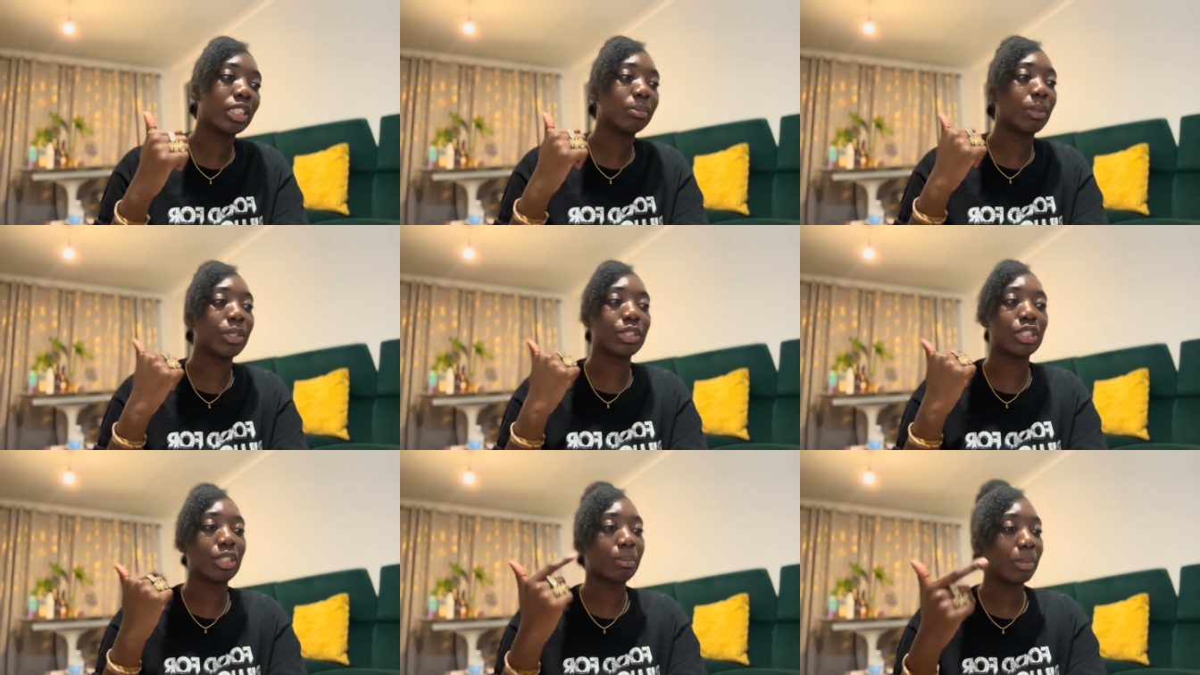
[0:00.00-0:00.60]

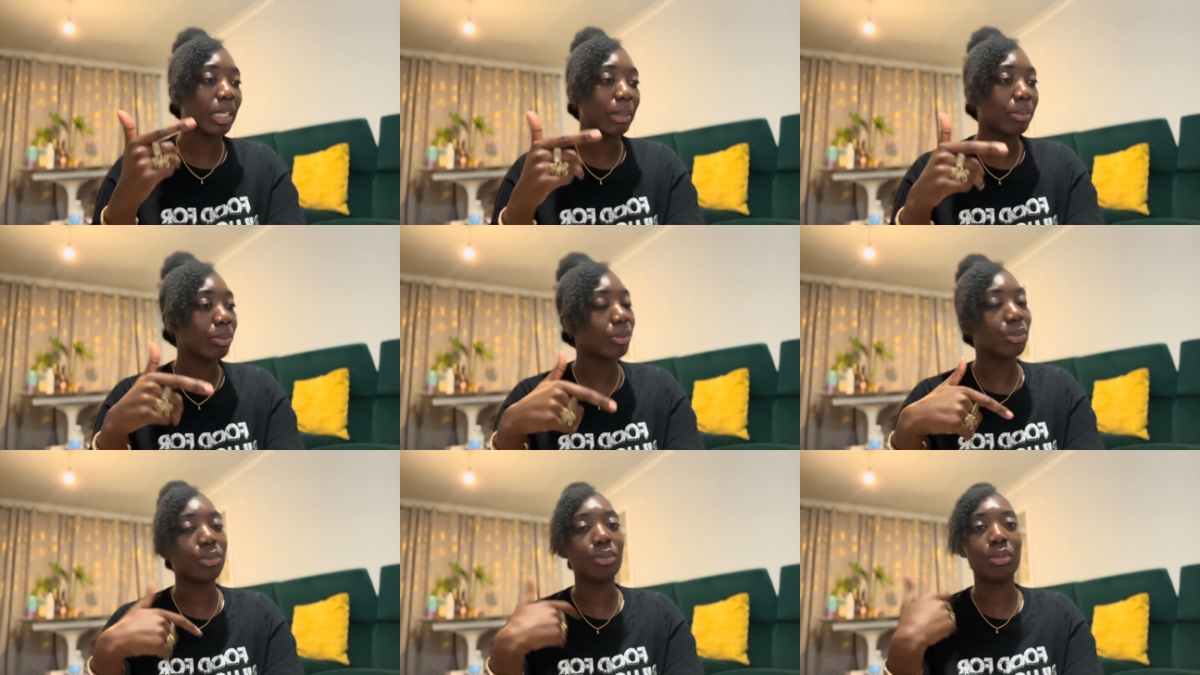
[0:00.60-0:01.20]
spoken to the
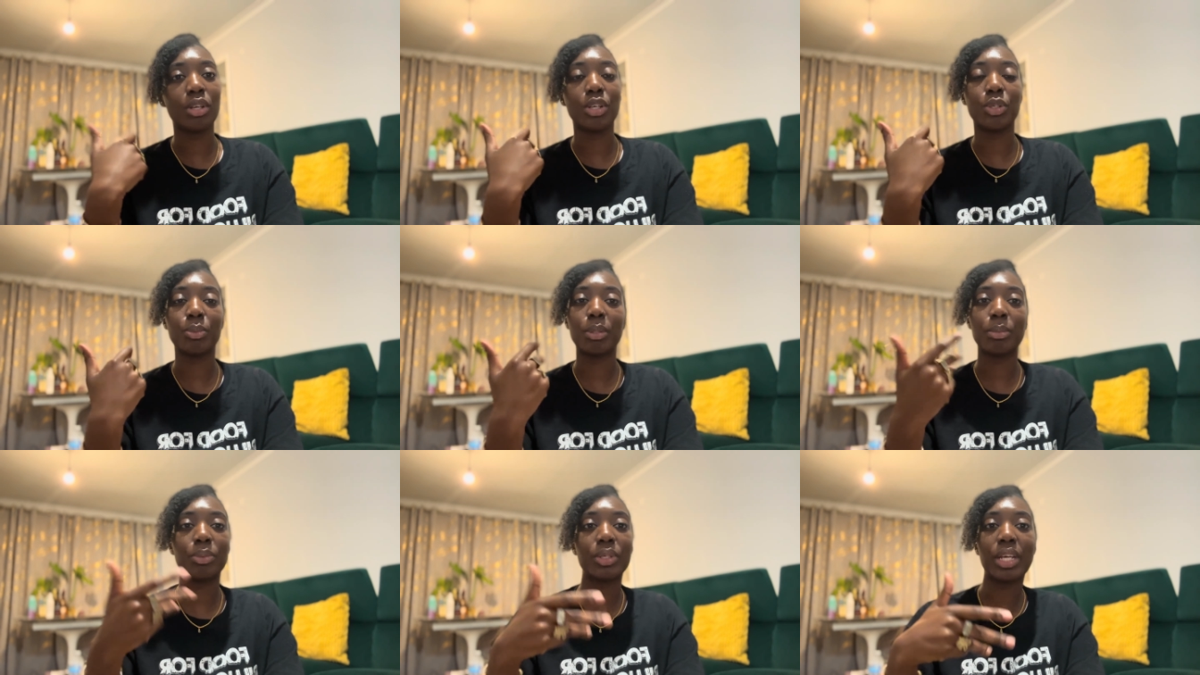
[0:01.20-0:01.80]
people, local
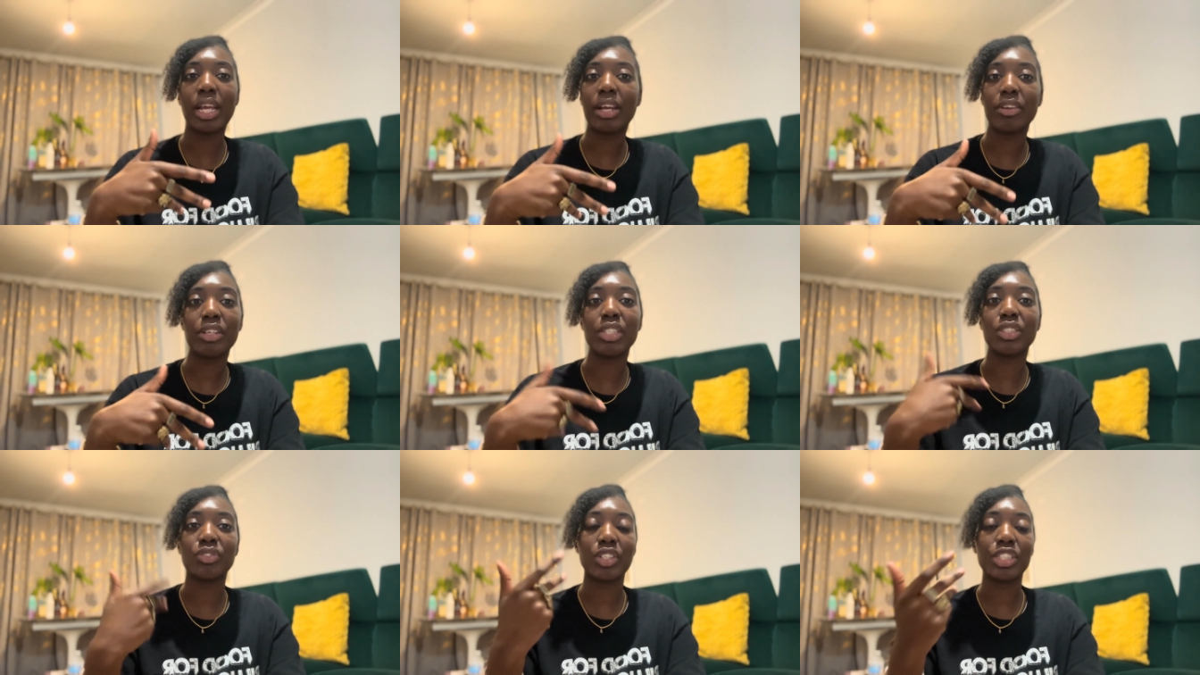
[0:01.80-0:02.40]
people in the
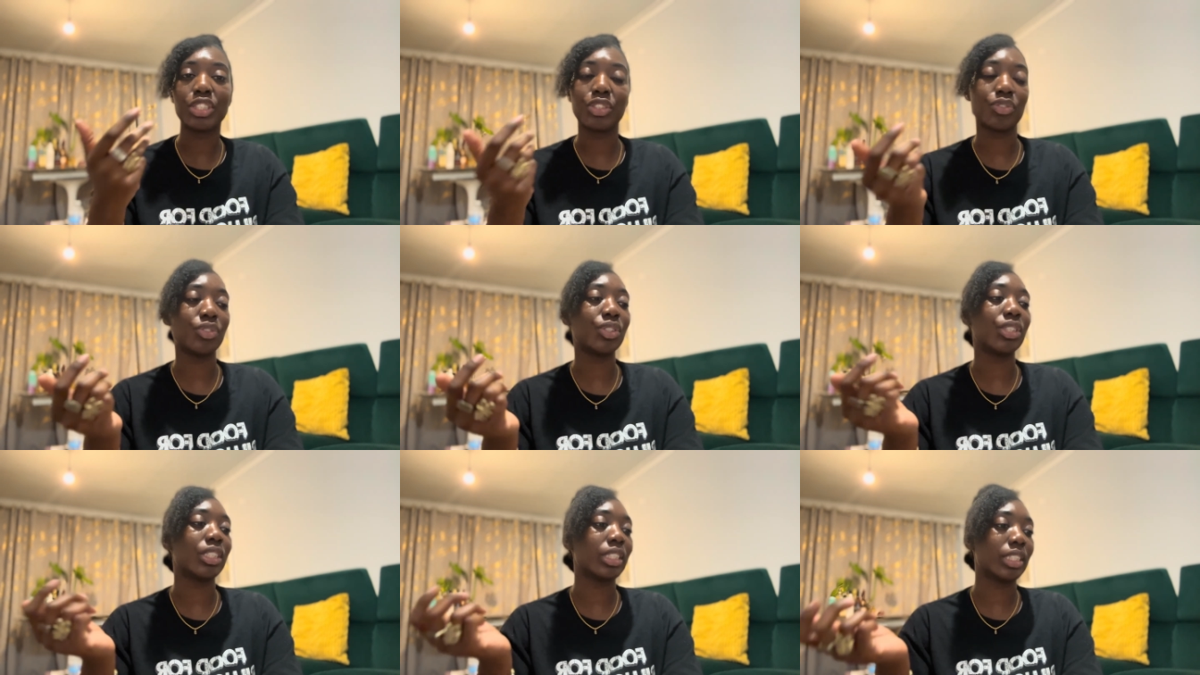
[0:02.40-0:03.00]
areas,
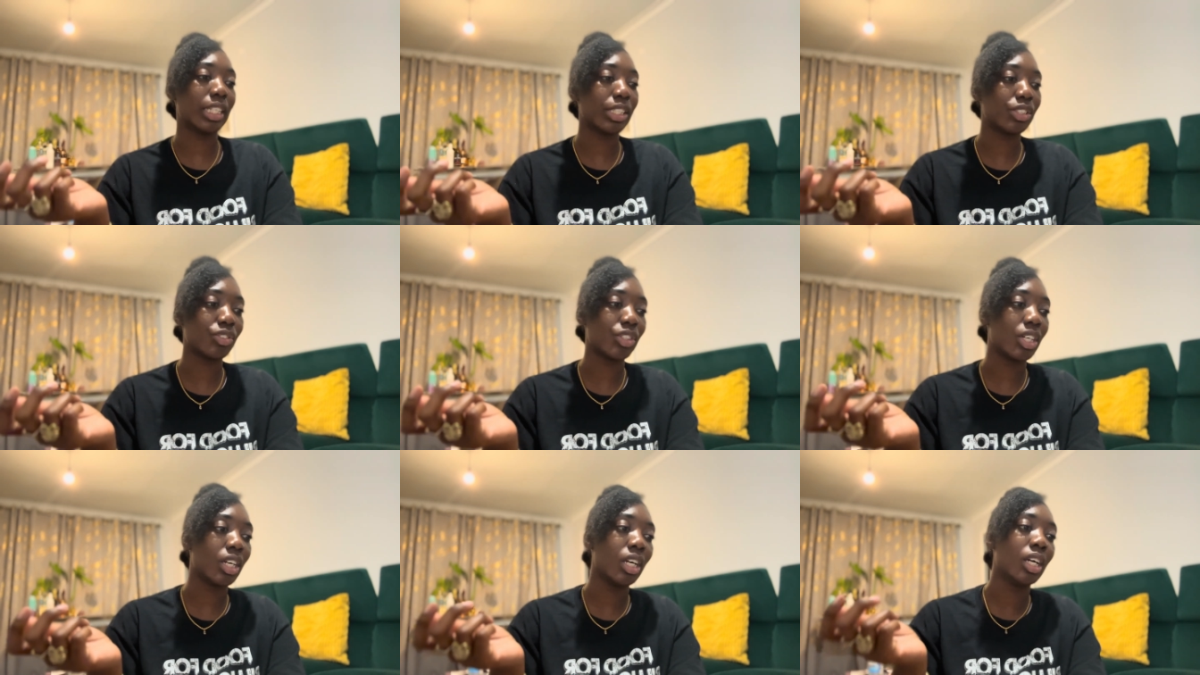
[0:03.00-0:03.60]
restaurants,
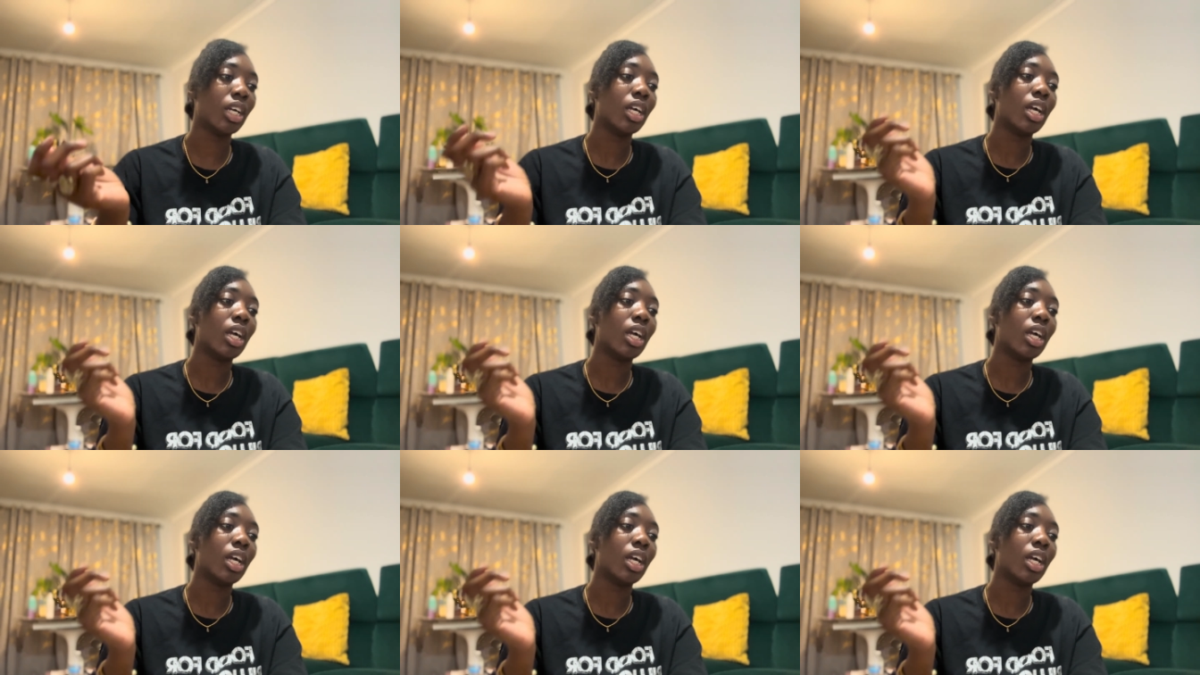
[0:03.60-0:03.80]
etc.,